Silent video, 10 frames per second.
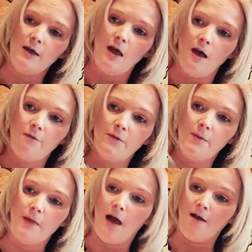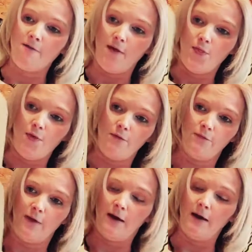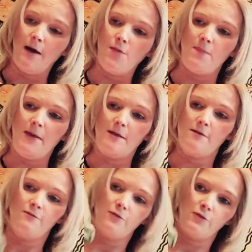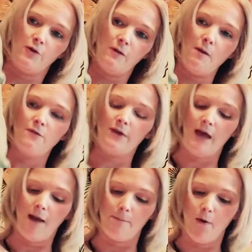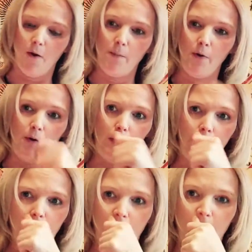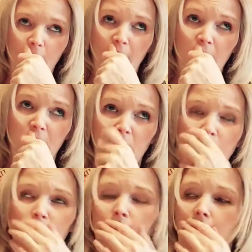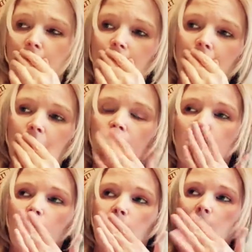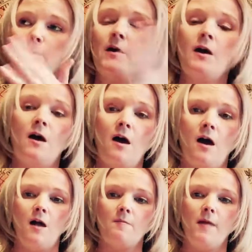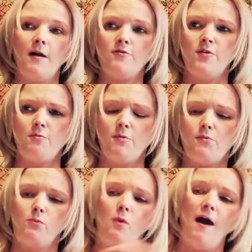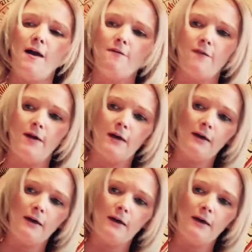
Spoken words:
Everyone that I've had so far has been a different colour. I think I had purple in February, maybe red, I don't know. And March was white, I think.